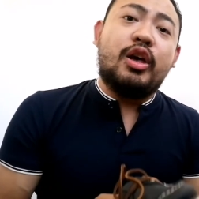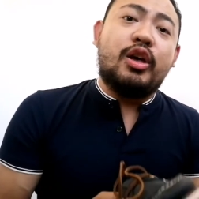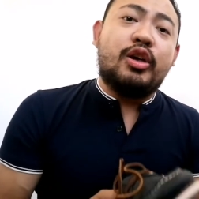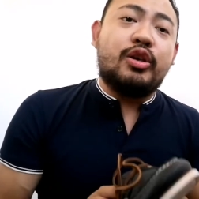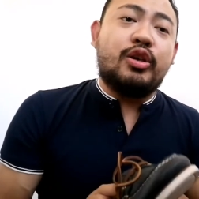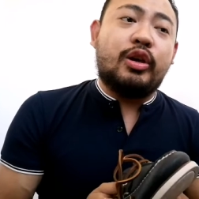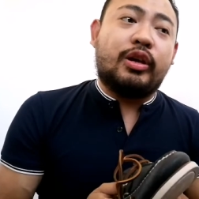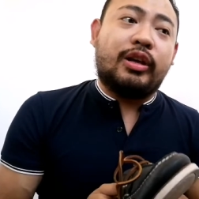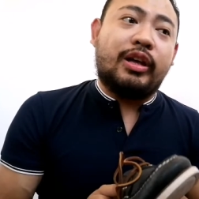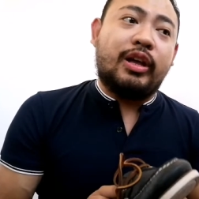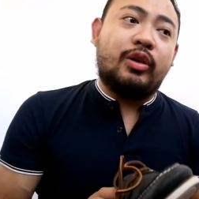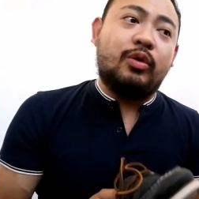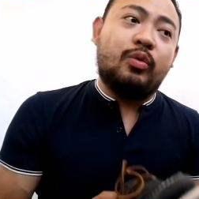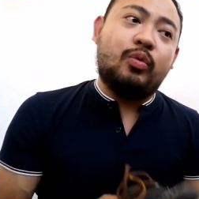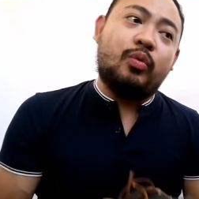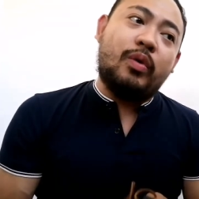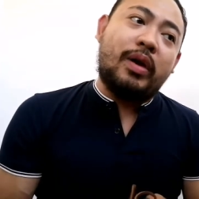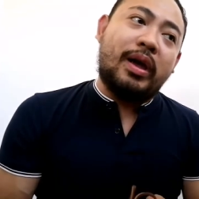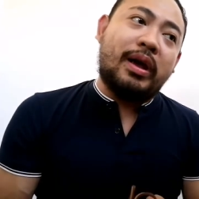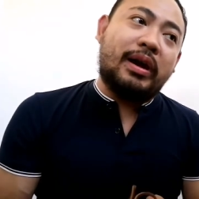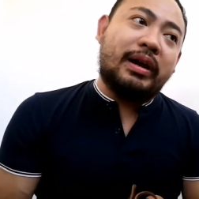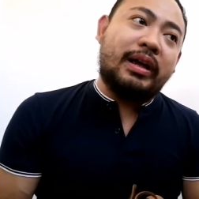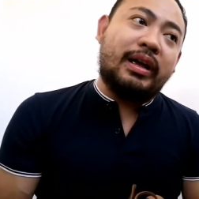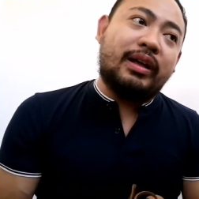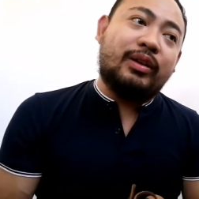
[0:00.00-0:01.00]
you can
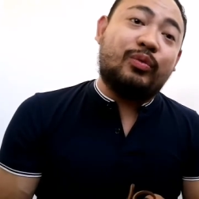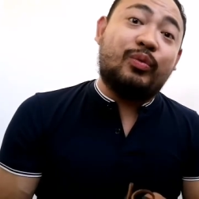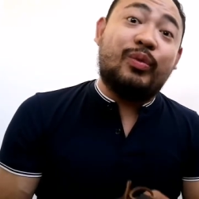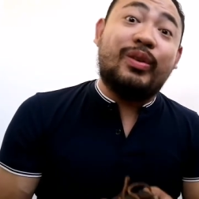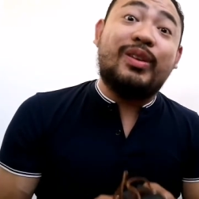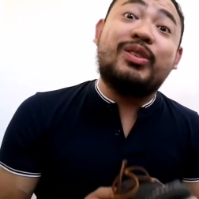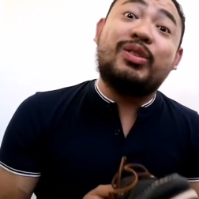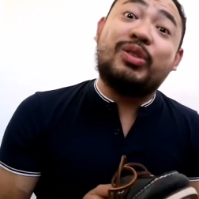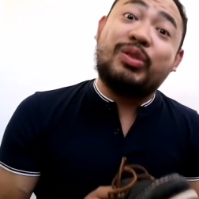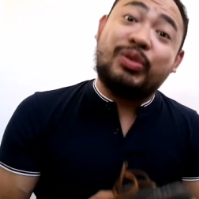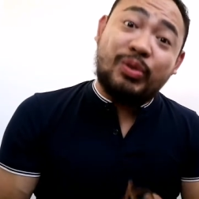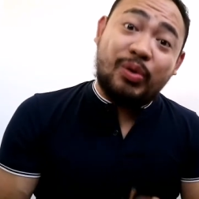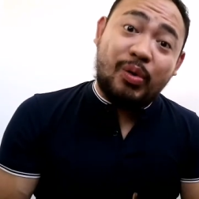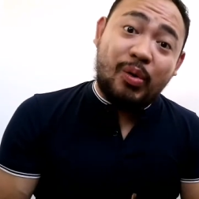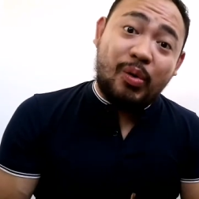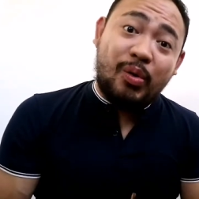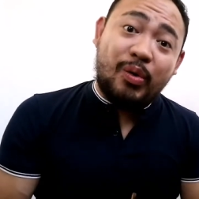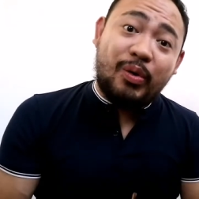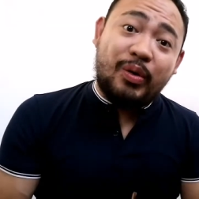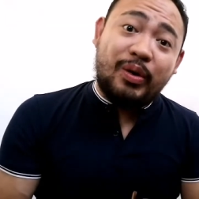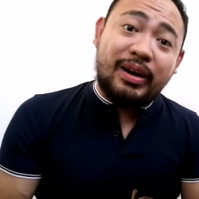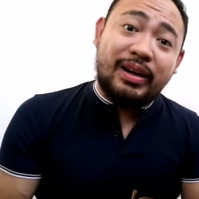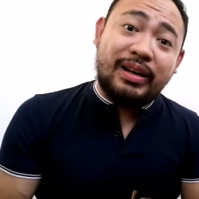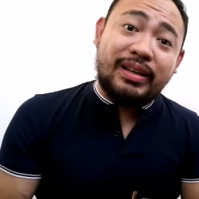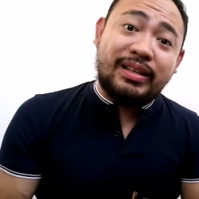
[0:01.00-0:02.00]
wear it with
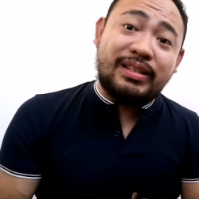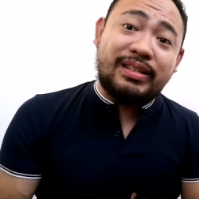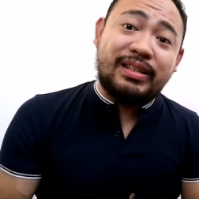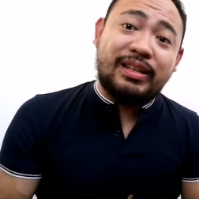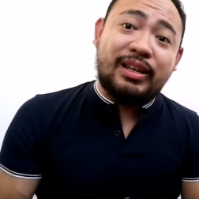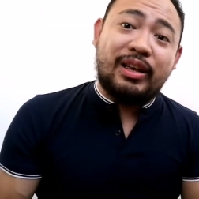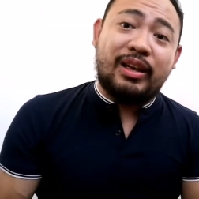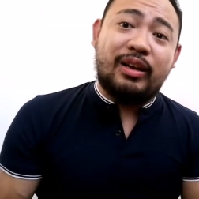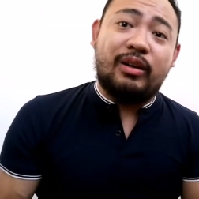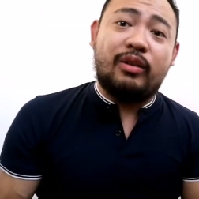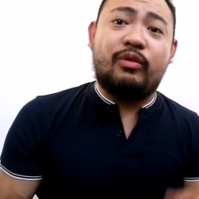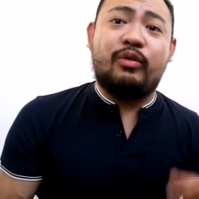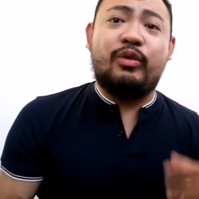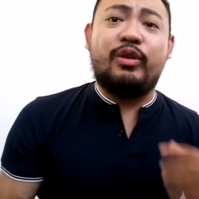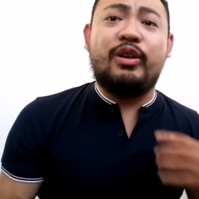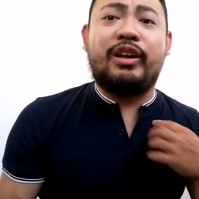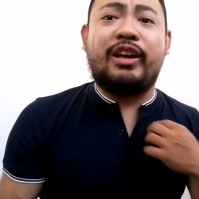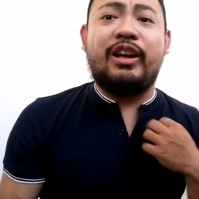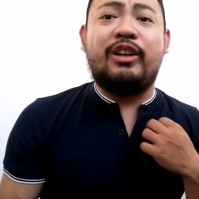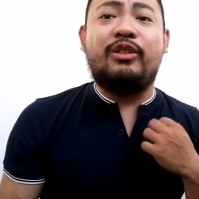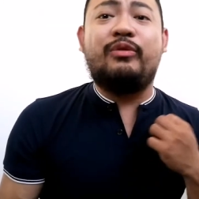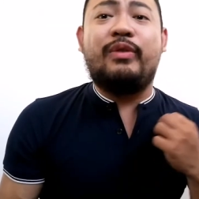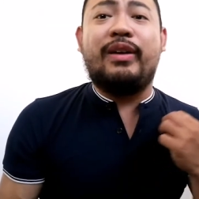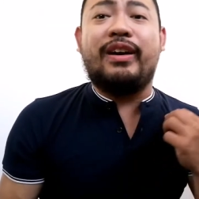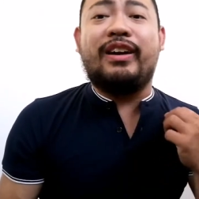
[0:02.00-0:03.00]
shorts, or you
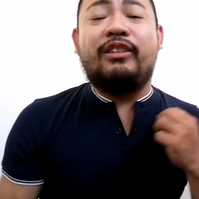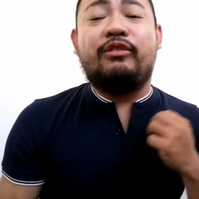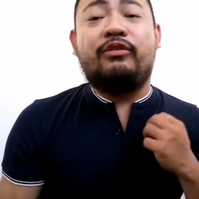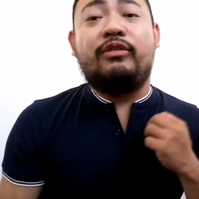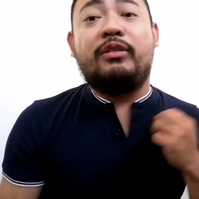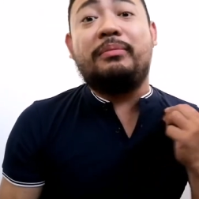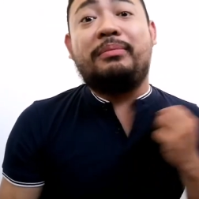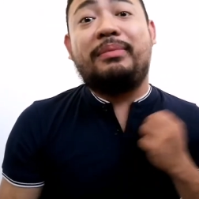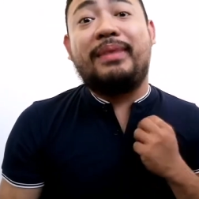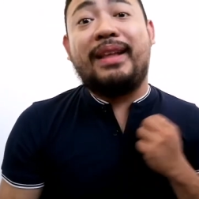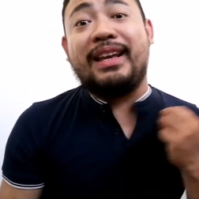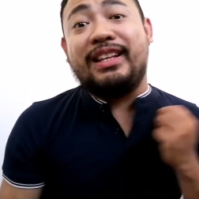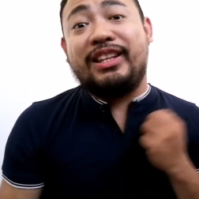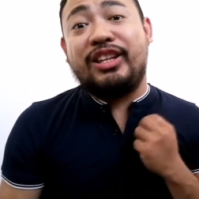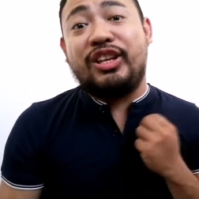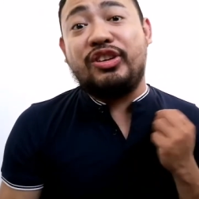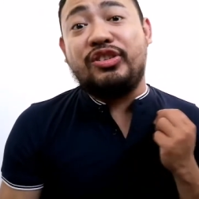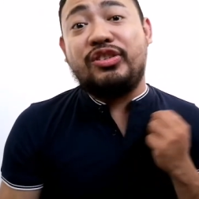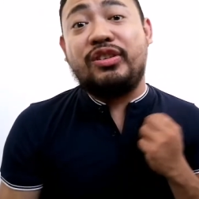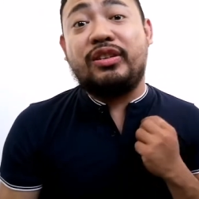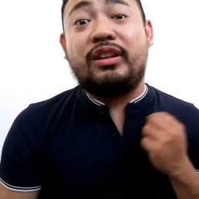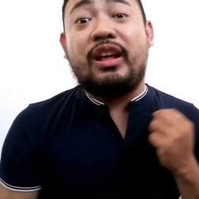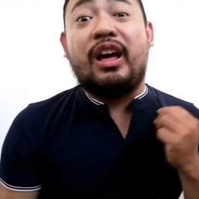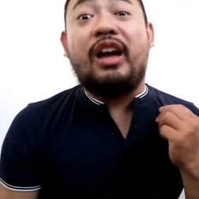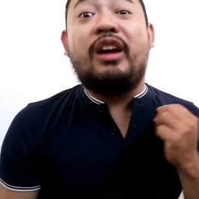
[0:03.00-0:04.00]
can wear it with plain
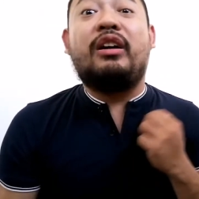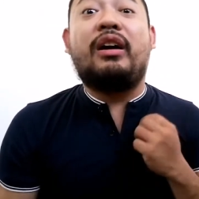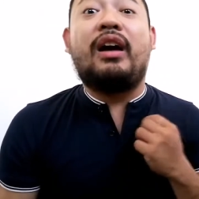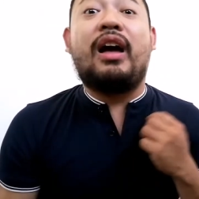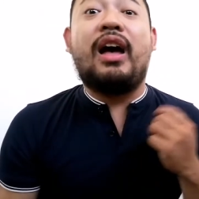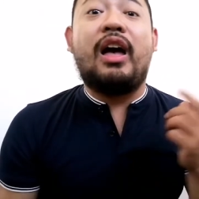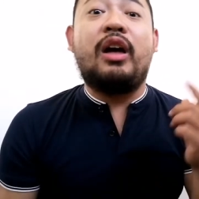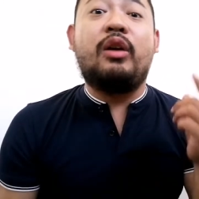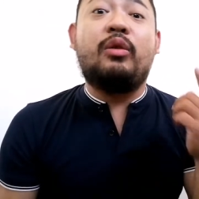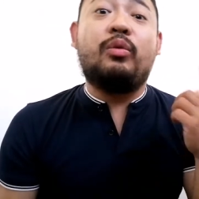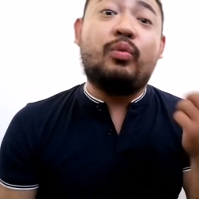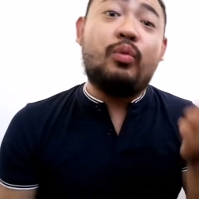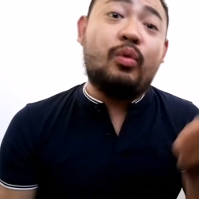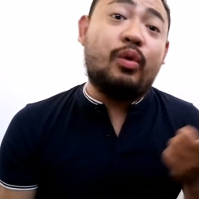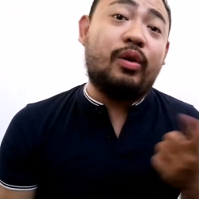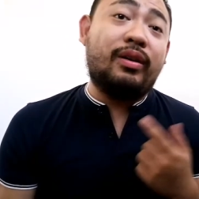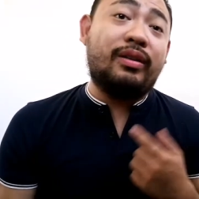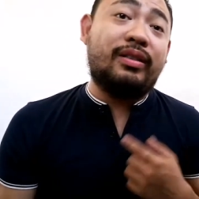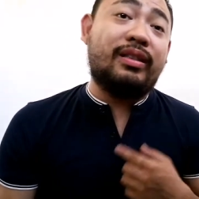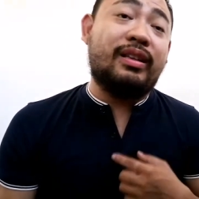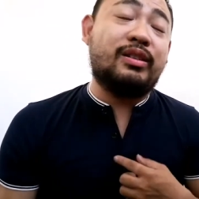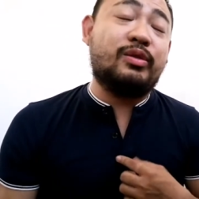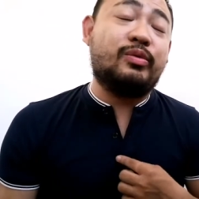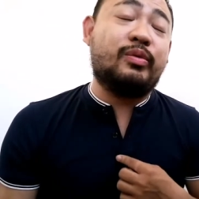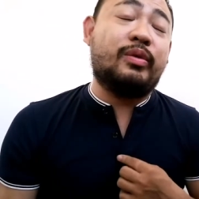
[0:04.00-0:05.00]
t-shirt. I wore
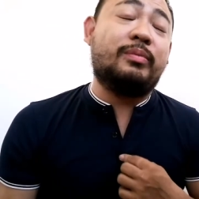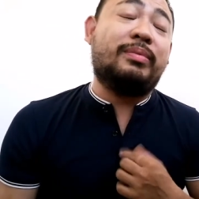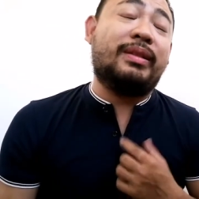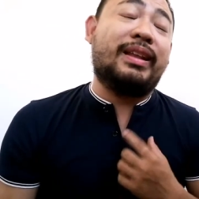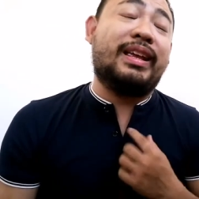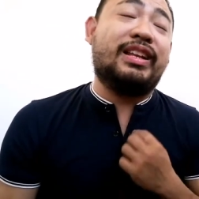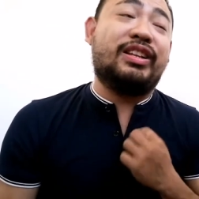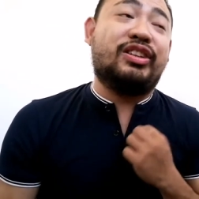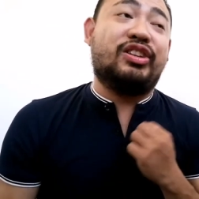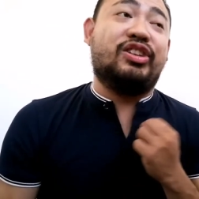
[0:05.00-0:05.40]
this with plain